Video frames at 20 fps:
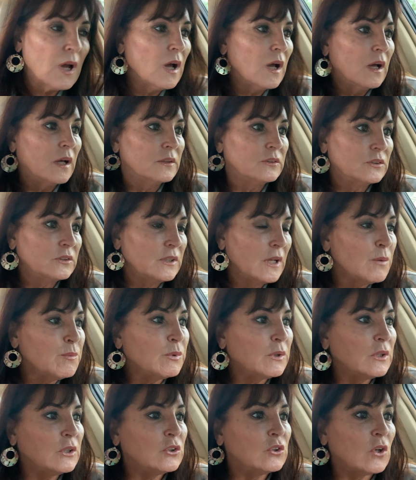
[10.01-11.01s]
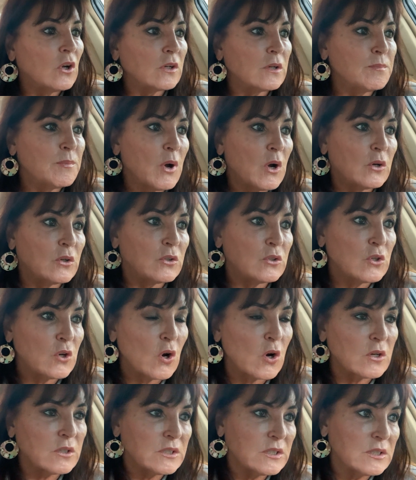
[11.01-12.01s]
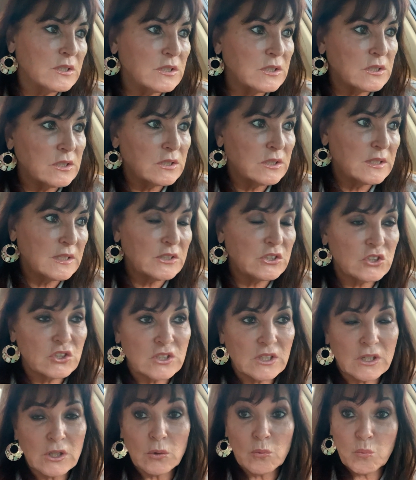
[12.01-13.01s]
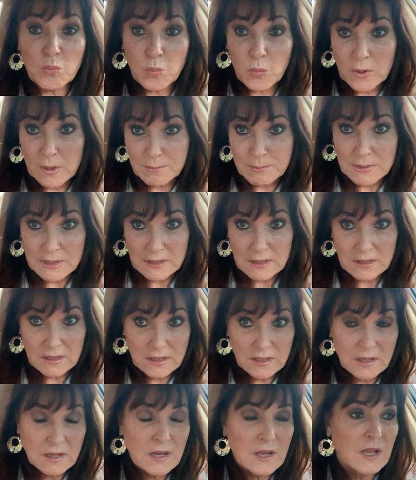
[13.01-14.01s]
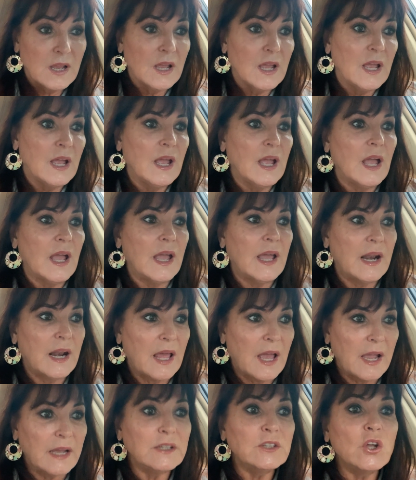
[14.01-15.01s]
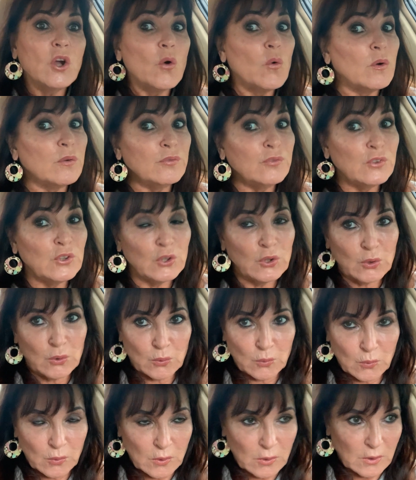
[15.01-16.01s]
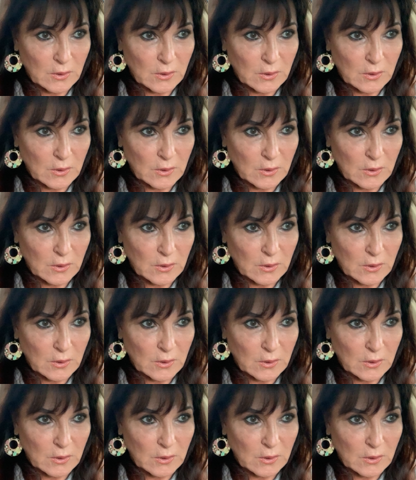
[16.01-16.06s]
Uh, today, we're going to talk about narcissistic women. And I know a few.